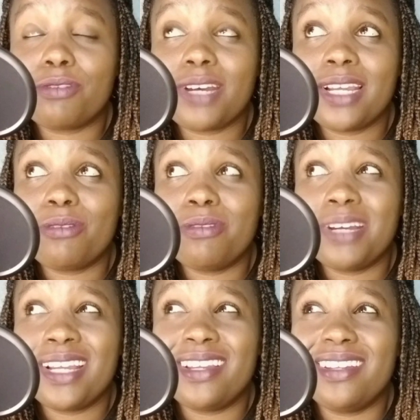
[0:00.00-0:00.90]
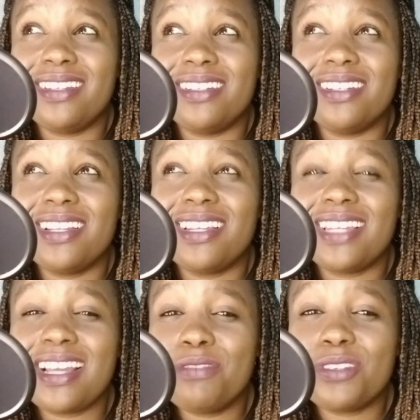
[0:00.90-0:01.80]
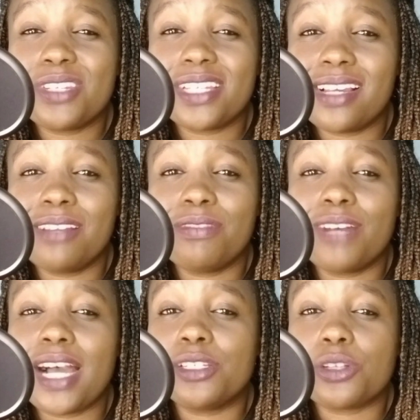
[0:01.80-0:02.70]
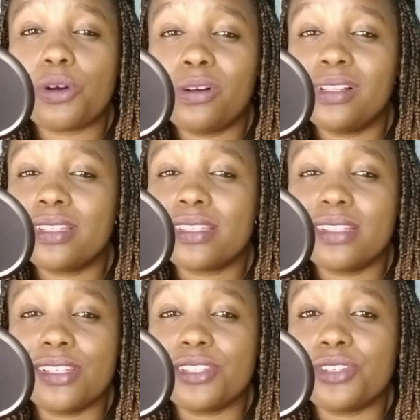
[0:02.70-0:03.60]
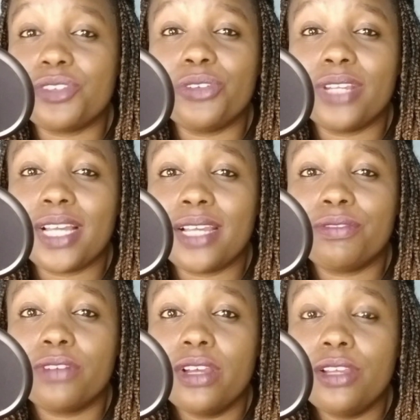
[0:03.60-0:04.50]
why did love yourself at all stages in your life.